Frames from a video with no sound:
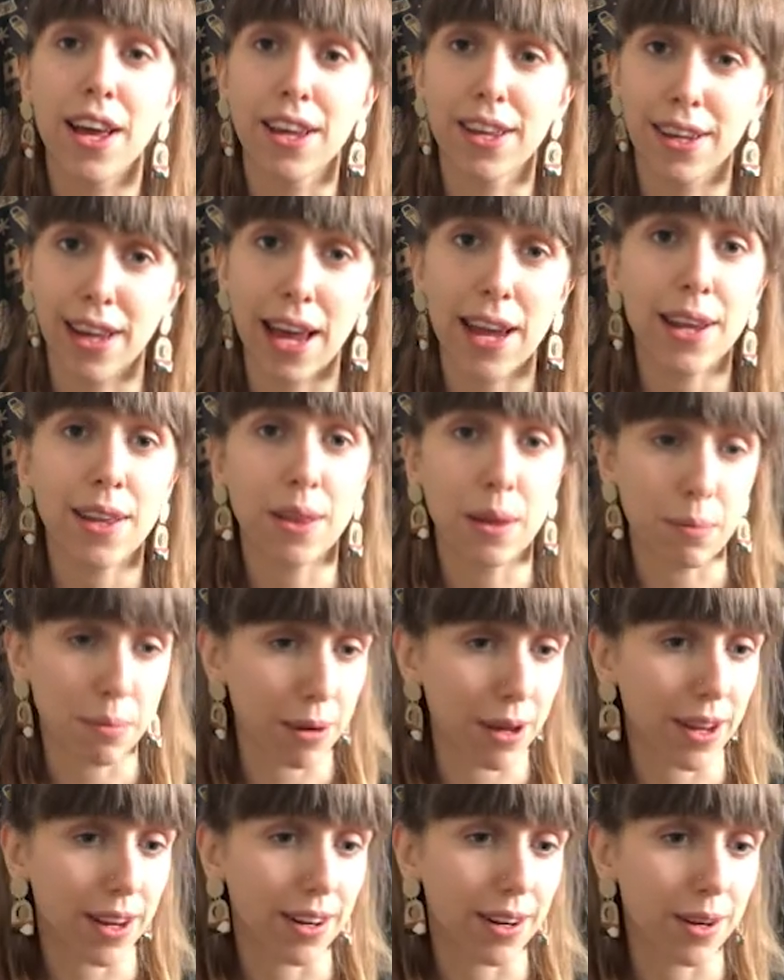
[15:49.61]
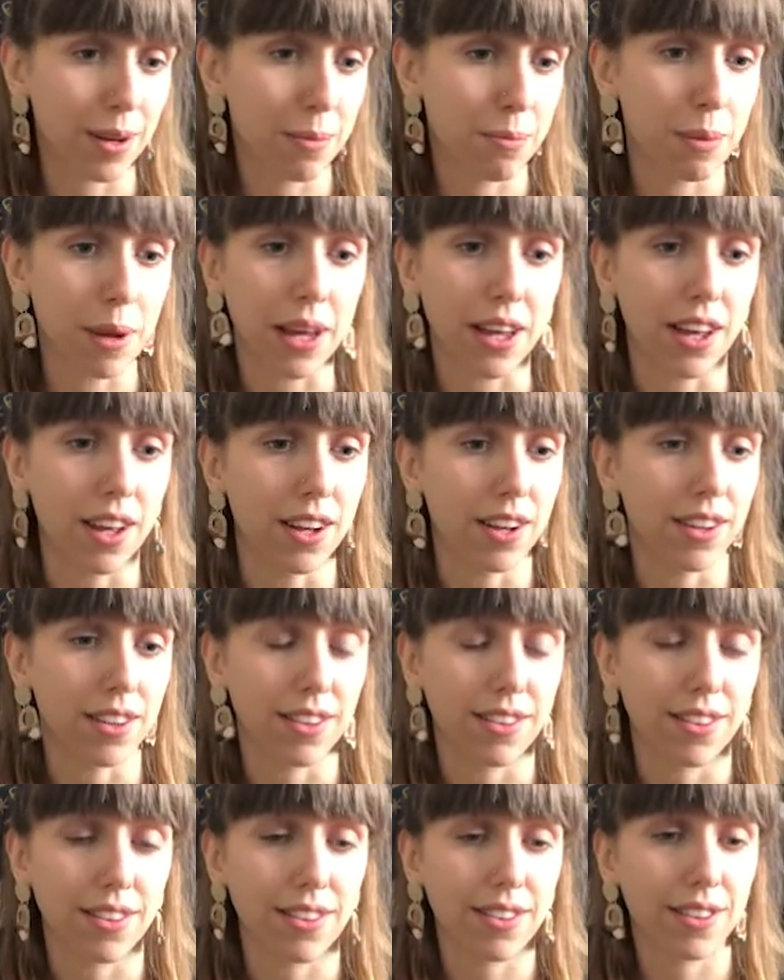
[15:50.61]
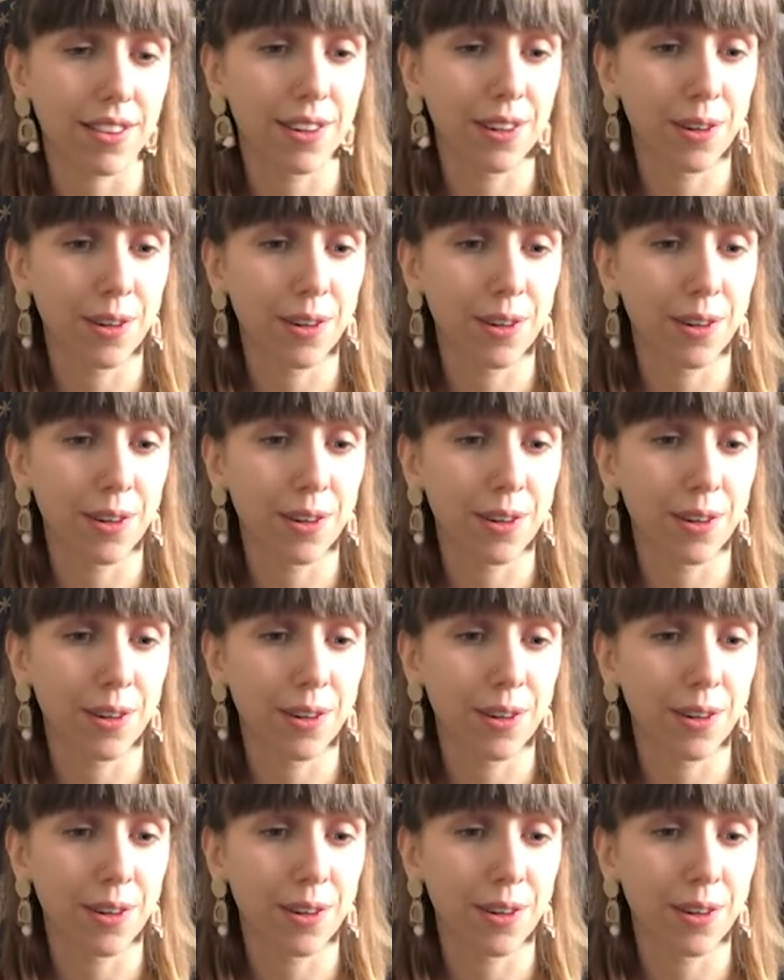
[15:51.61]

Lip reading: get in the bin because,